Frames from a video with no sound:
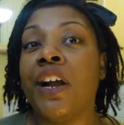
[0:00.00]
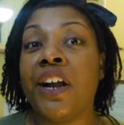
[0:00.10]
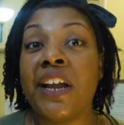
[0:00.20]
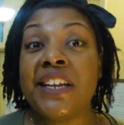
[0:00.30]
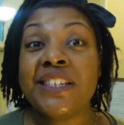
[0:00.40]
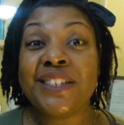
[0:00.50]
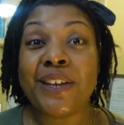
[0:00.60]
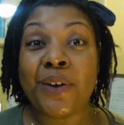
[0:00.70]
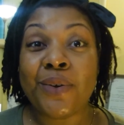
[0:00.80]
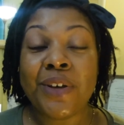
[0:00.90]
Alright,
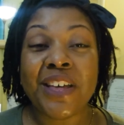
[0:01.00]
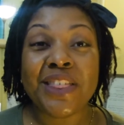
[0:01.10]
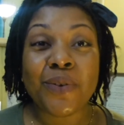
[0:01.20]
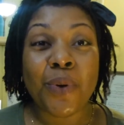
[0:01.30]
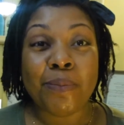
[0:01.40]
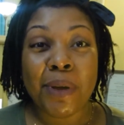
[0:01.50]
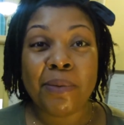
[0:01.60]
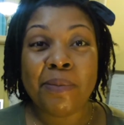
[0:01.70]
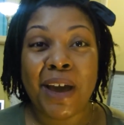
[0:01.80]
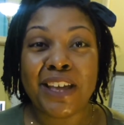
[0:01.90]
so the one
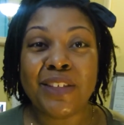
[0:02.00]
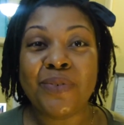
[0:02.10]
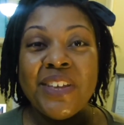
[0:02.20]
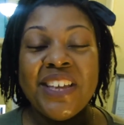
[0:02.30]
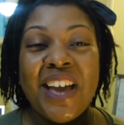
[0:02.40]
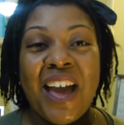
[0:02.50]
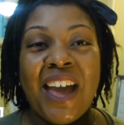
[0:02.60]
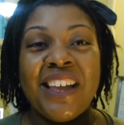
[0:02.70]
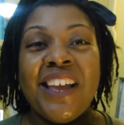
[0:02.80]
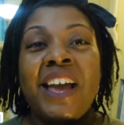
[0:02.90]
baby buy that we
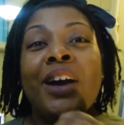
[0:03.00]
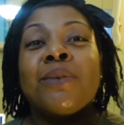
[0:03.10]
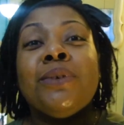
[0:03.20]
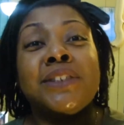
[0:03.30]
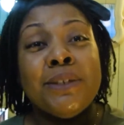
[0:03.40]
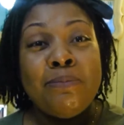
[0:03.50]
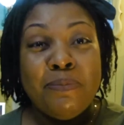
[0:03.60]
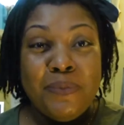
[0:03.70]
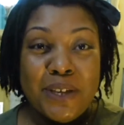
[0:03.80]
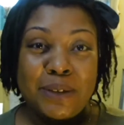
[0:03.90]
got was some
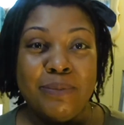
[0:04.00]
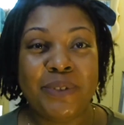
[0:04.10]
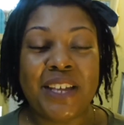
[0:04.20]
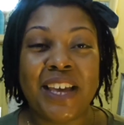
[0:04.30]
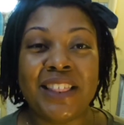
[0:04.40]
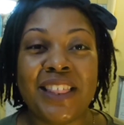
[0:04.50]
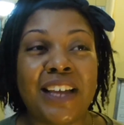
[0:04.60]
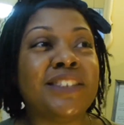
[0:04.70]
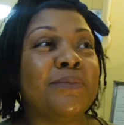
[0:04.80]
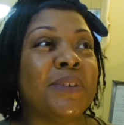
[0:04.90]
bibs and
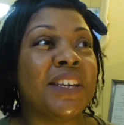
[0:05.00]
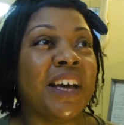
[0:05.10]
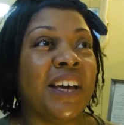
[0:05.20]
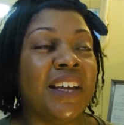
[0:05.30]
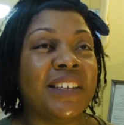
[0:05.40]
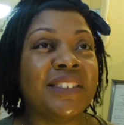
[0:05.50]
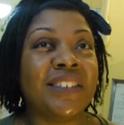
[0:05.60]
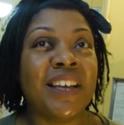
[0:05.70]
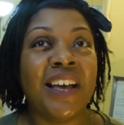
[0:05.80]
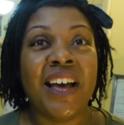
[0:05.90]
that's because
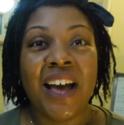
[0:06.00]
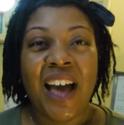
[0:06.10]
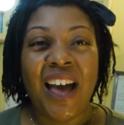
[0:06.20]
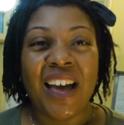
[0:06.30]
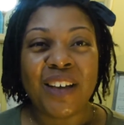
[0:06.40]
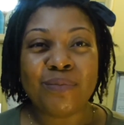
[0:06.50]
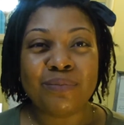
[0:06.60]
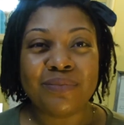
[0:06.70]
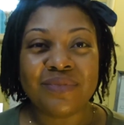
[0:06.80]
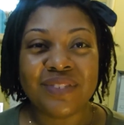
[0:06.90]

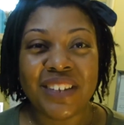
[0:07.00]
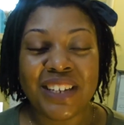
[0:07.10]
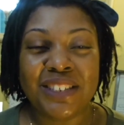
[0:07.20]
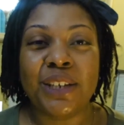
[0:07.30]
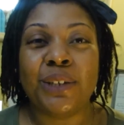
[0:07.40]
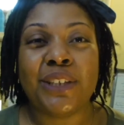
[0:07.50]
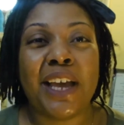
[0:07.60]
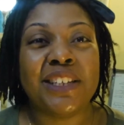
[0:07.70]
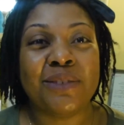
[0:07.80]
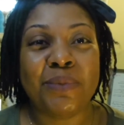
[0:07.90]
um,
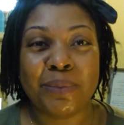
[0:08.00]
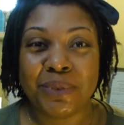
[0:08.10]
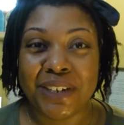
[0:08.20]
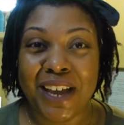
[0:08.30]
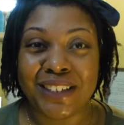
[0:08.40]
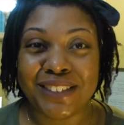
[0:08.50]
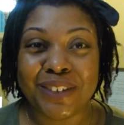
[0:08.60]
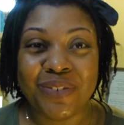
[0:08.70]
Josiah bibs are nasty.